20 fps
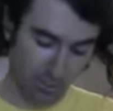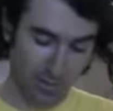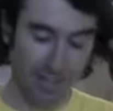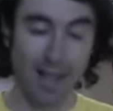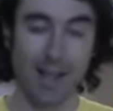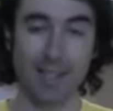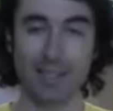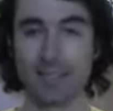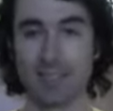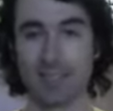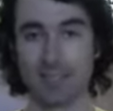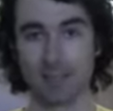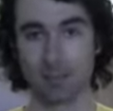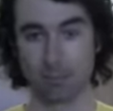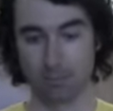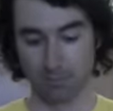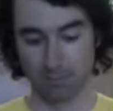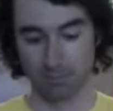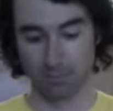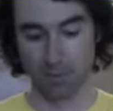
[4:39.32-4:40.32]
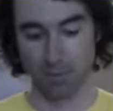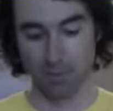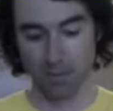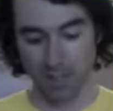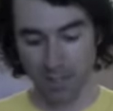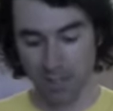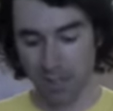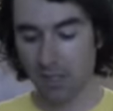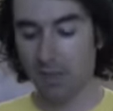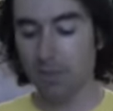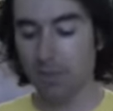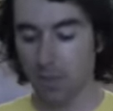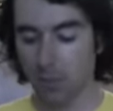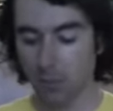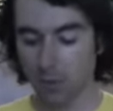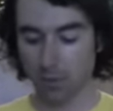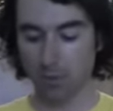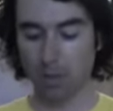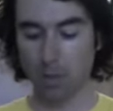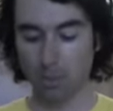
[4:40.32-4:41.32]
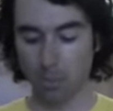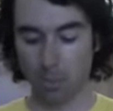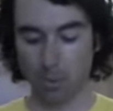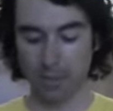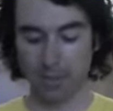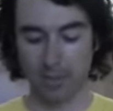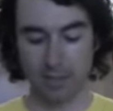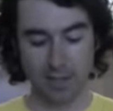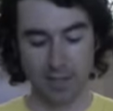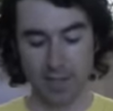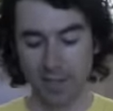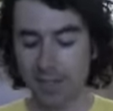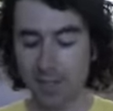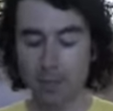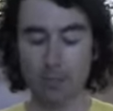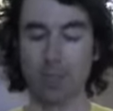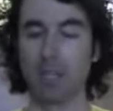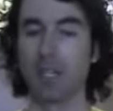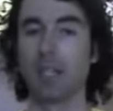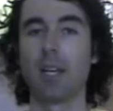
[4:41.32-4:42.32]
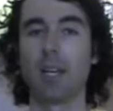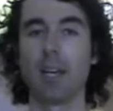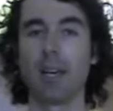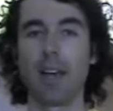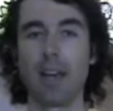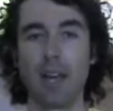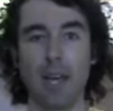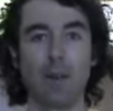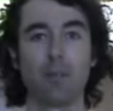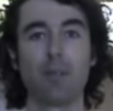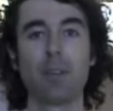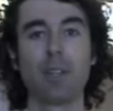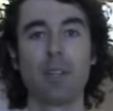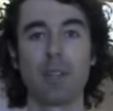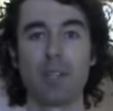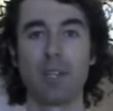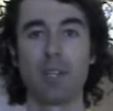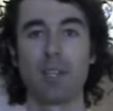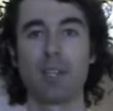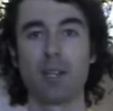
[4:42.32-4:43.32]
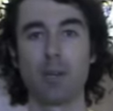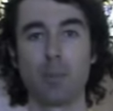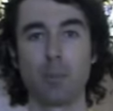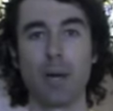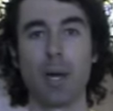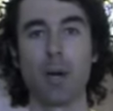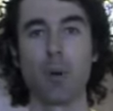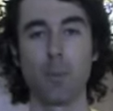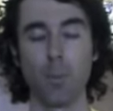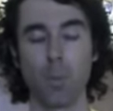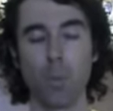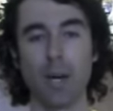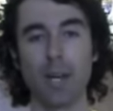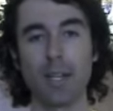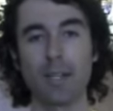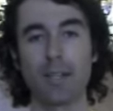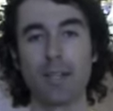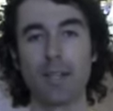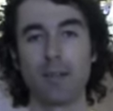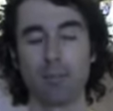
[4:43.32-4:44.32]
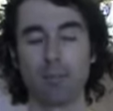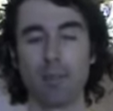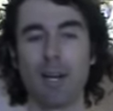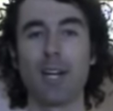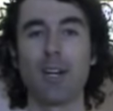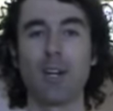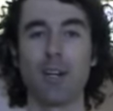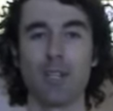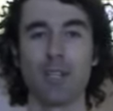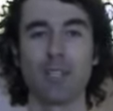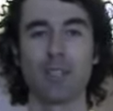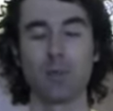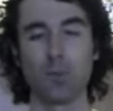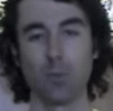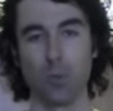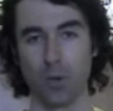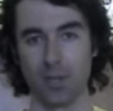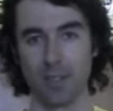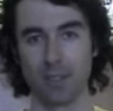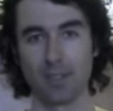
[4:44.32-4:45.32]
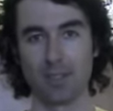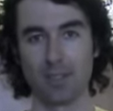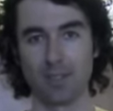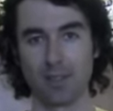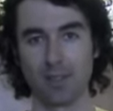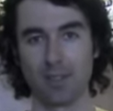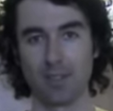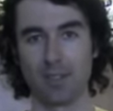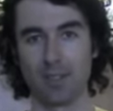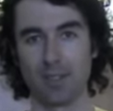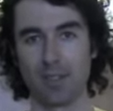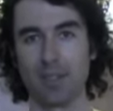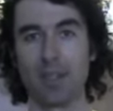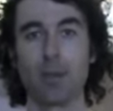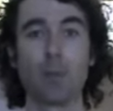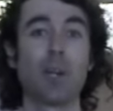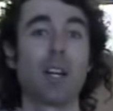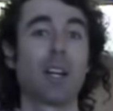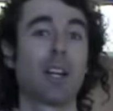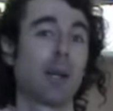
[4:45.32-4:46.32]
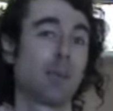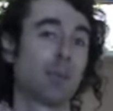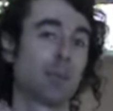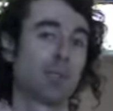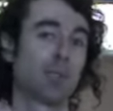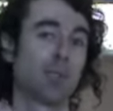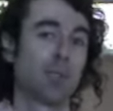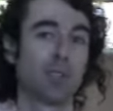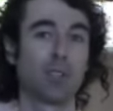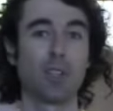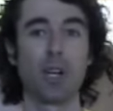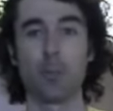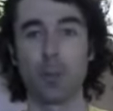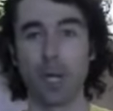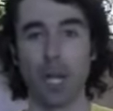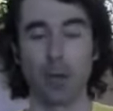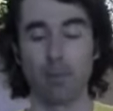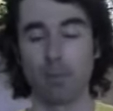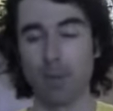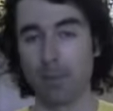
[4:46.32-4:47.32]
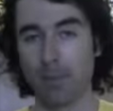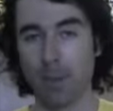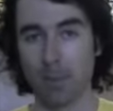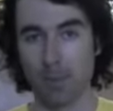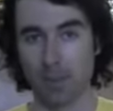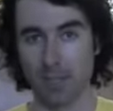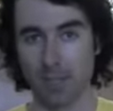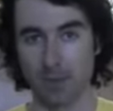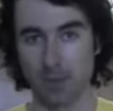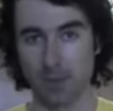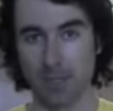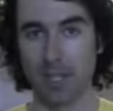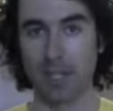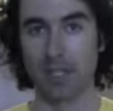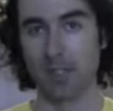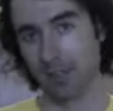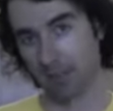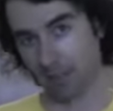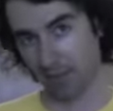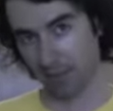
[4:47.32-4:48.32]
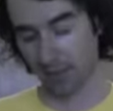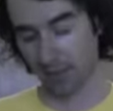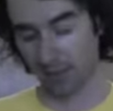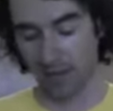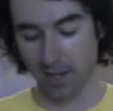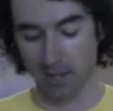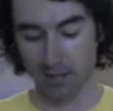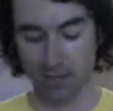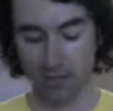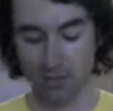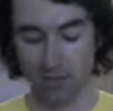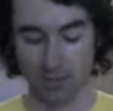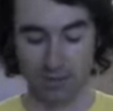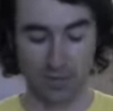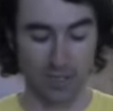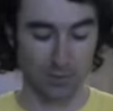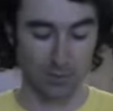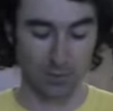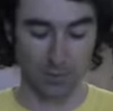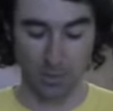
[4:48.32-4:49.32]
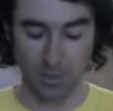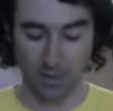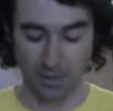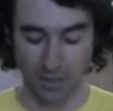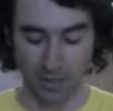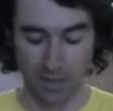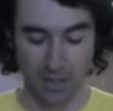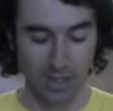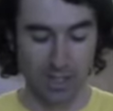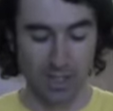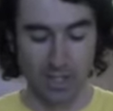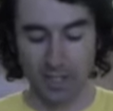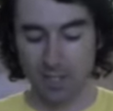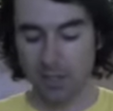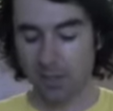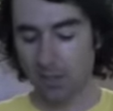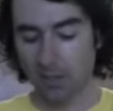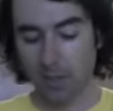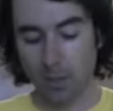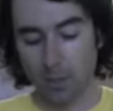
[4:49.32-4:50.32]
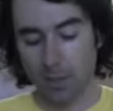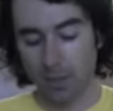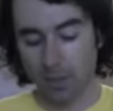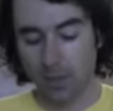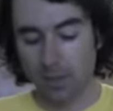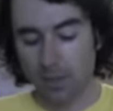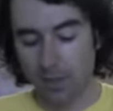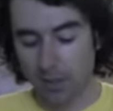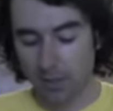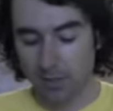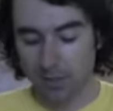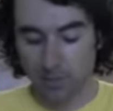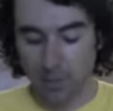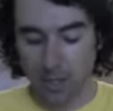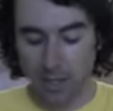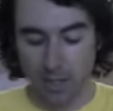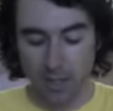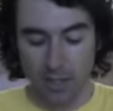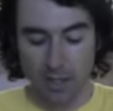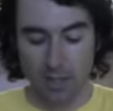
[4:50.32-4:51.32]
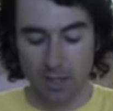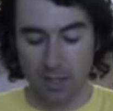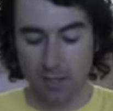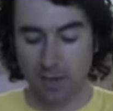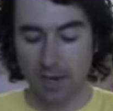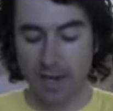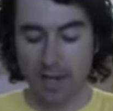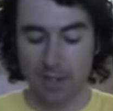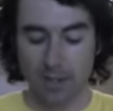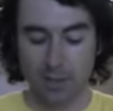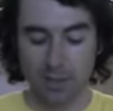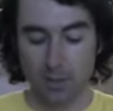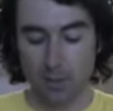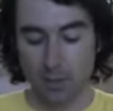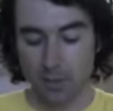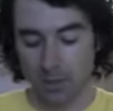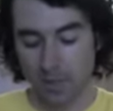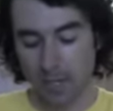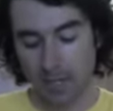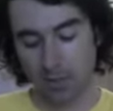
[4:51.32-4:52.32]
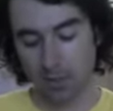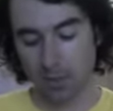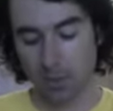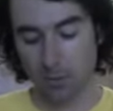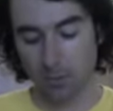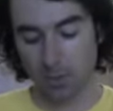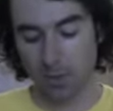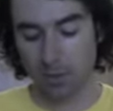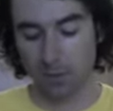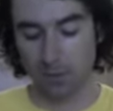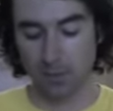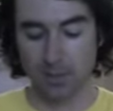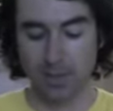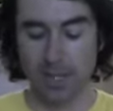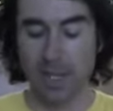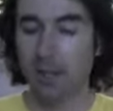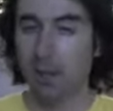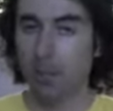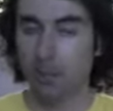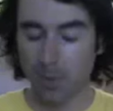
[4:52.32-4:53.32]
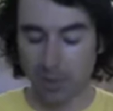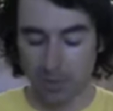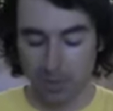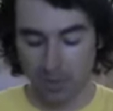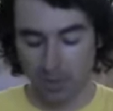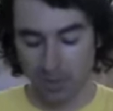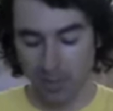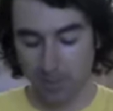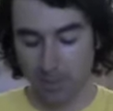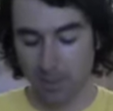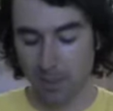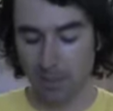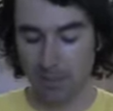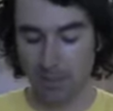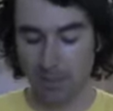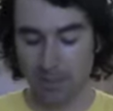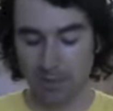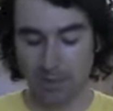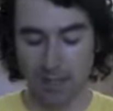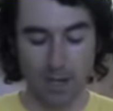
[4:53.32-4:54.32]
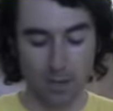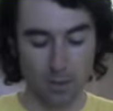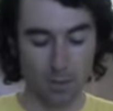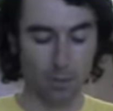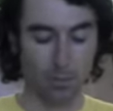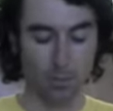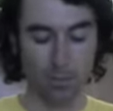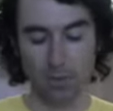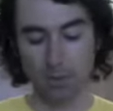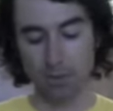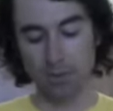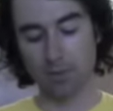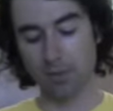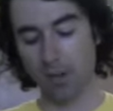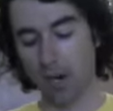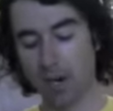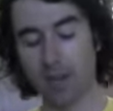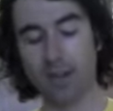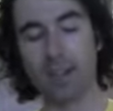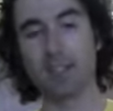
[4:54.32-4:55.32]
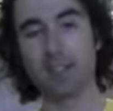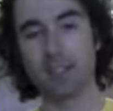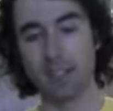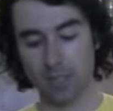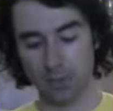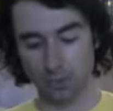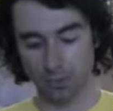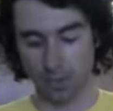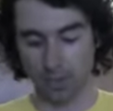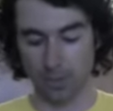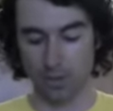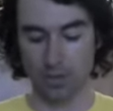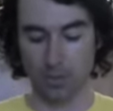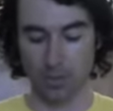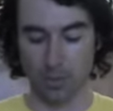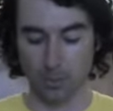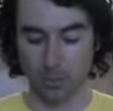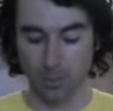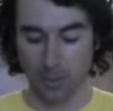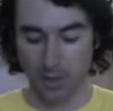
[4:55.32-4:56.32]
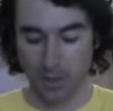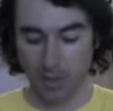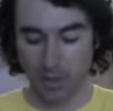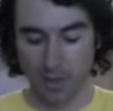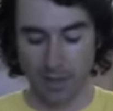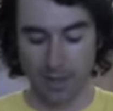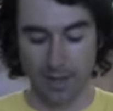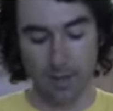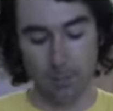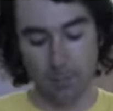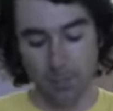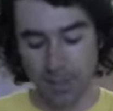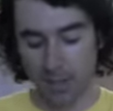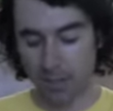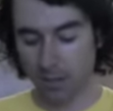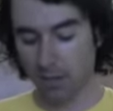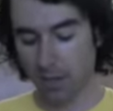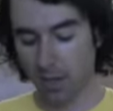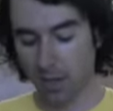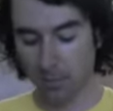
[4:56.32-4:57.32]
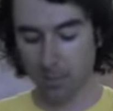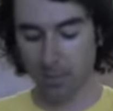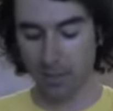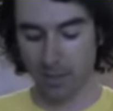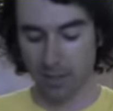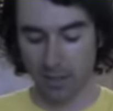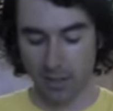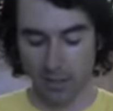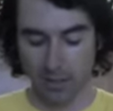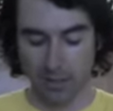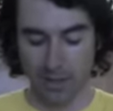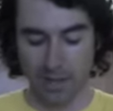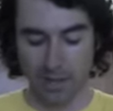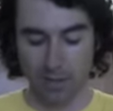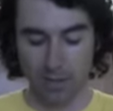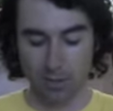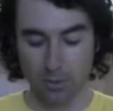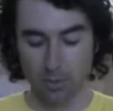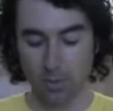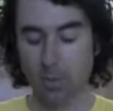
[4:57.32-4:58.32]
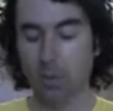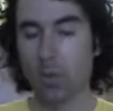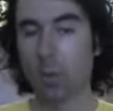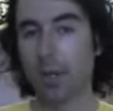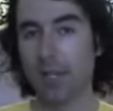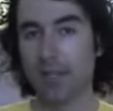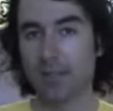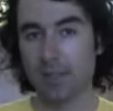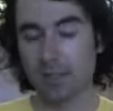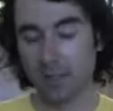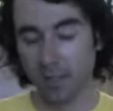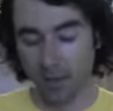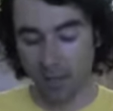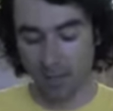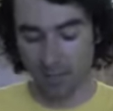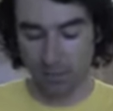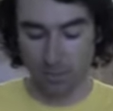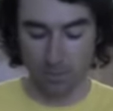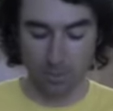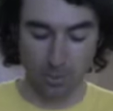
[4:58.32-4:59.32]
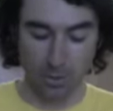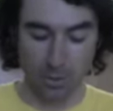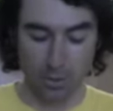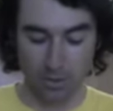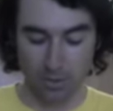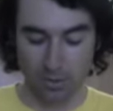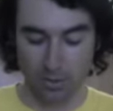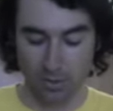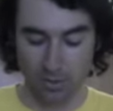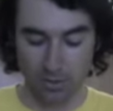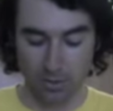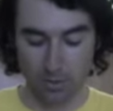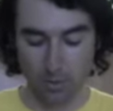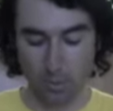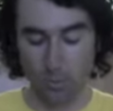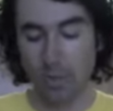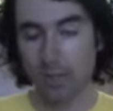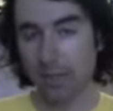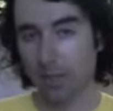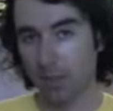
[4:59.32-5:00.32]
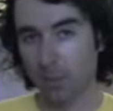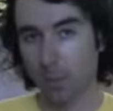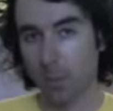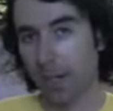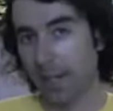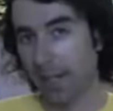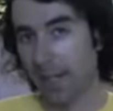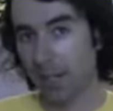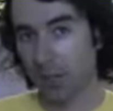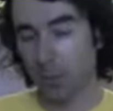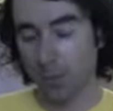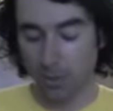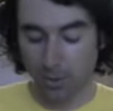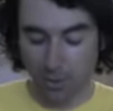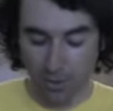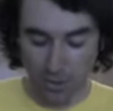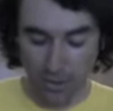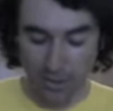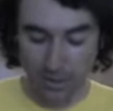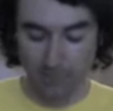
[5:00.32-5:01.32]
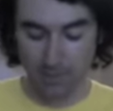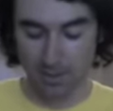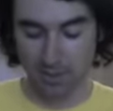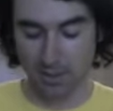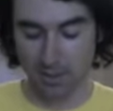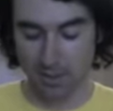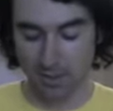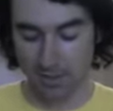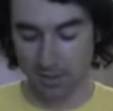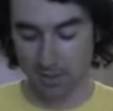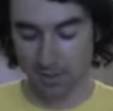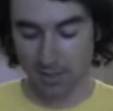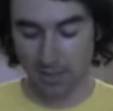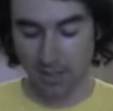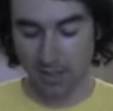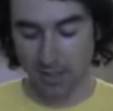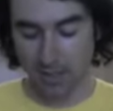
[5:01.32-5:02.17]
plus individual dot points telling me everything about what my audience wants when it comes to the topic of my membership site, how to do successful blogging. So they want to know things about, how to deal with technical problems, how to build an email list, how to improve RSS readership, how to pick a topic, how to do a quick start of a blog launch, where to get good theme designs,